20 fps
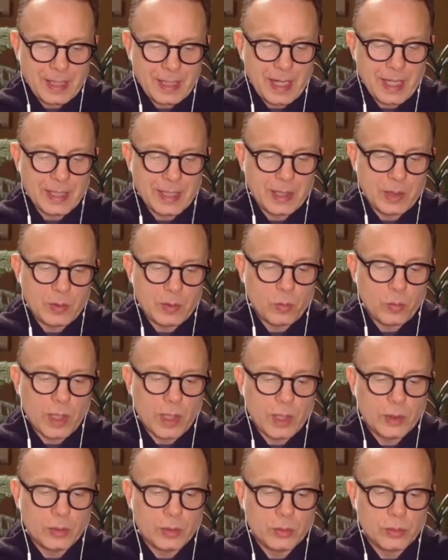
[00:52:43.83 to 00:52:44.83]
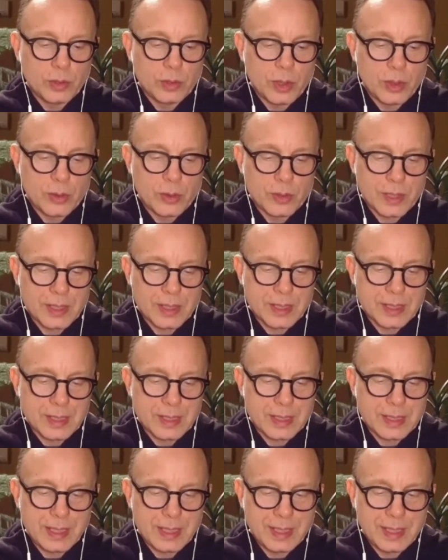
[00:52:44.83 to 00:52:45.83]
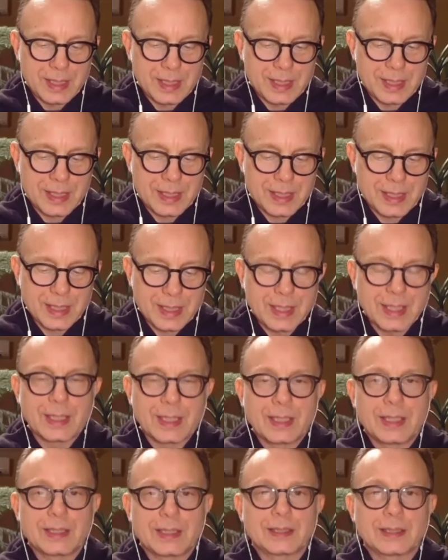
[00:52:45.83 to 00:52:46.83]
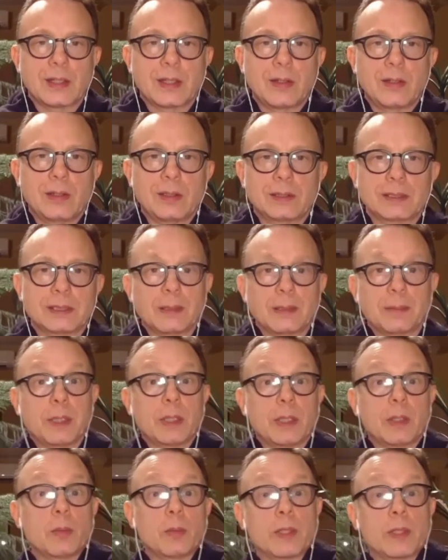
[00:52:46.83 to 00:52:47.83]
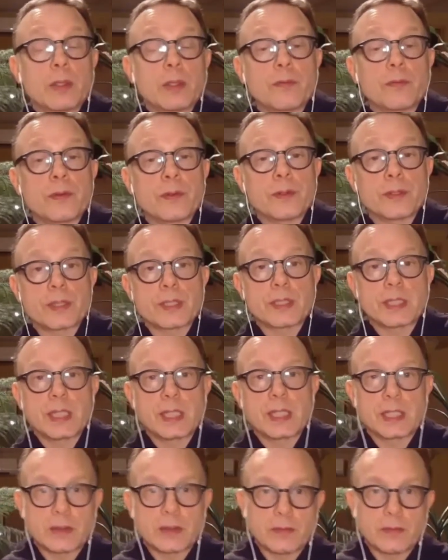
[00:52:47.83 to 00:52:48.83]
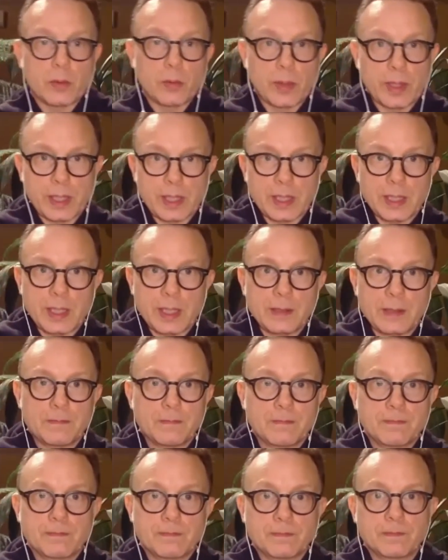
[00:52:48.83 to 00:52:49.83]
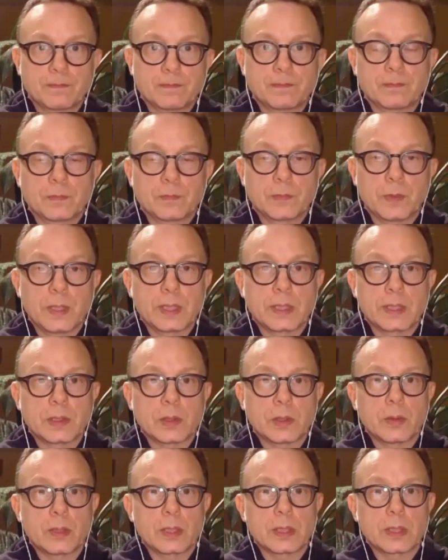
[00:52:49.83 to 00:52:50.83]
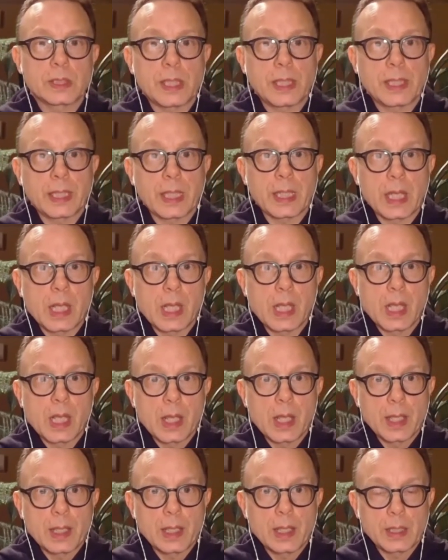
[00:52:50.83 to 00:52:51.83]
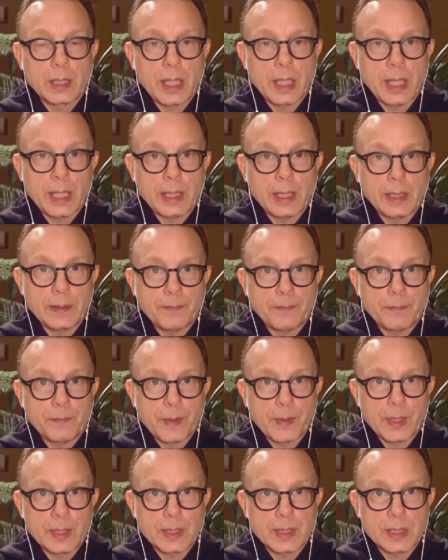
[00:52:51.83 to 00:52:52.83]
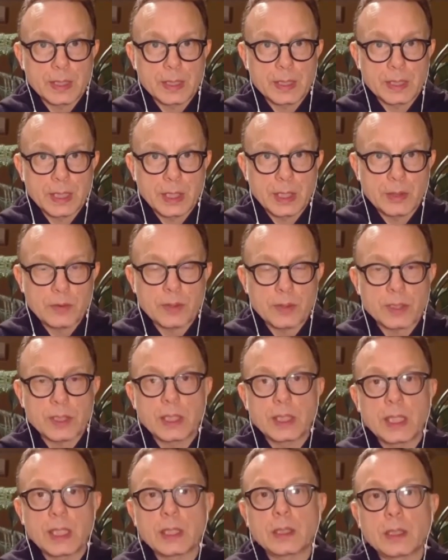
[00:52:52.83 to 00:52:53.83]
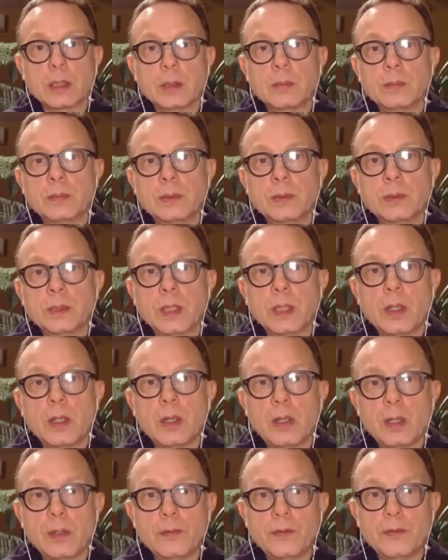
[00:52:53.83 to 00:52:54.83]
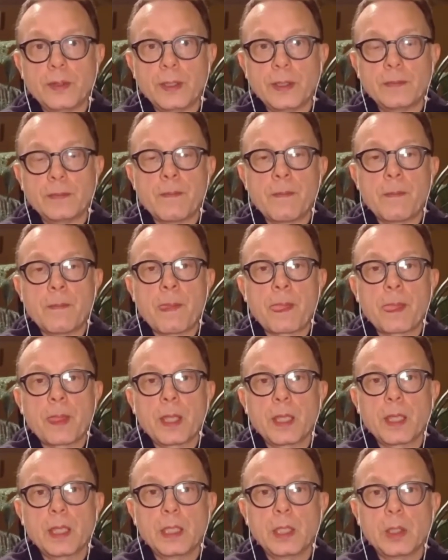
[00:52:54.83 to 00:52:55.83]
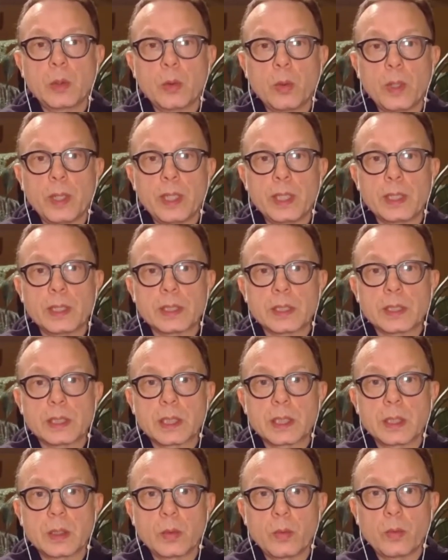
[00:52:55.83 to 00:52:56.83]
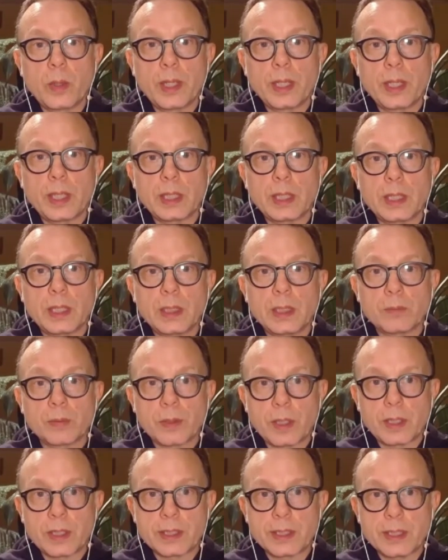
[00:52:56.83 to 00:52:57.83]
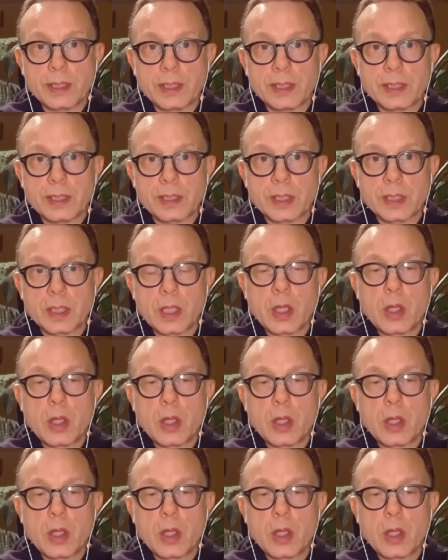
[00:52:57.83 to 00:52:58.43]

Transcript: And then one who knows and sees is called somebody with the first stage of awakening, right? So it's like that, it's just interesting that the Buddha often equates the awakening process